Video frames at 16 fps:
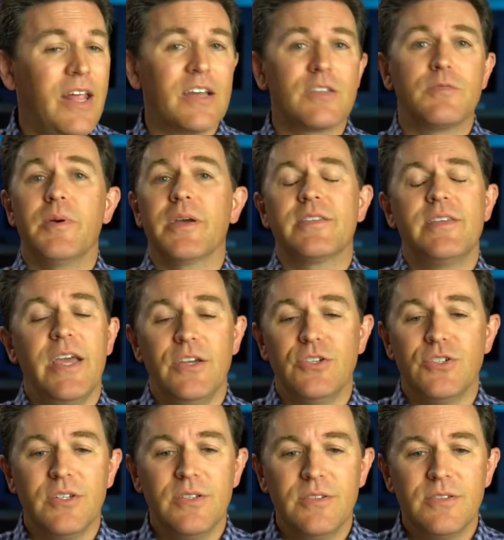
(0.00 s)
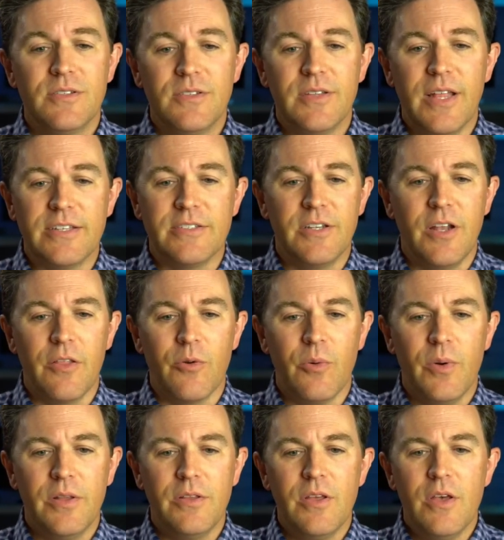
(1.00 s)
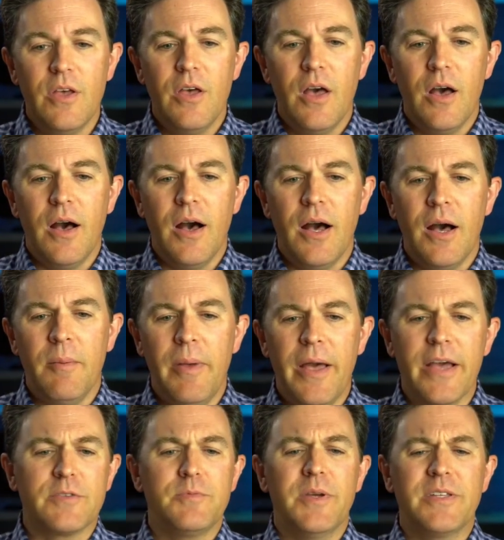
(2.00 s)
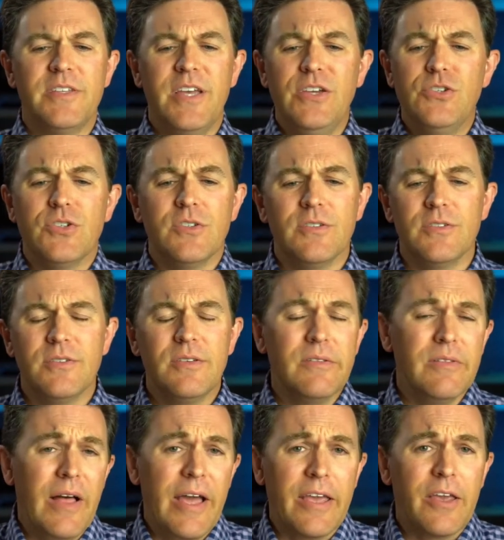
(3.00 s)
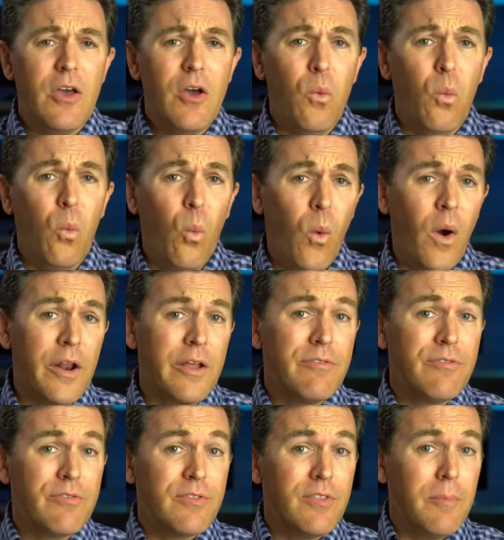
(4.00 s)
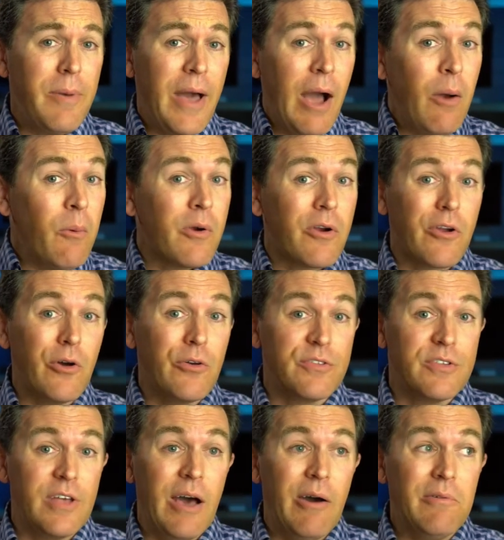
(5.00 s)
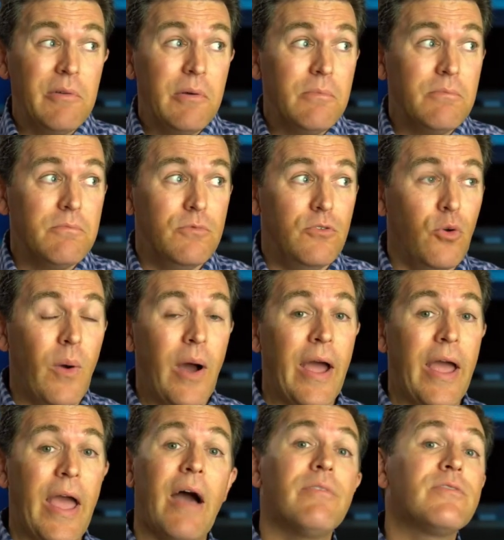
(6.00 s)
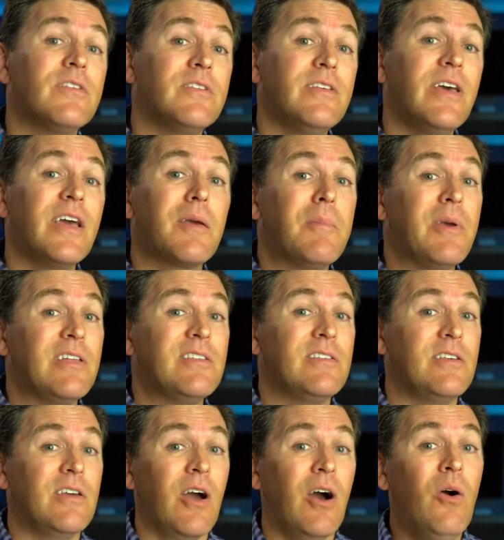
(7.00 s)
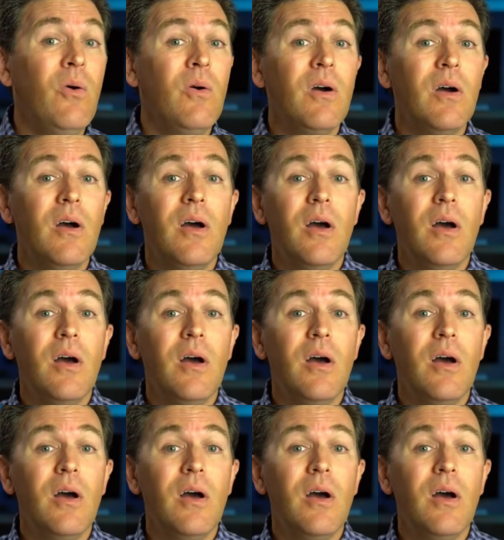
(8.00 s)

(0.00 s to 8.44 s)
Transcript: and expectations. That's another one. Expectations like, what if the power goes out? Do I have to take PTO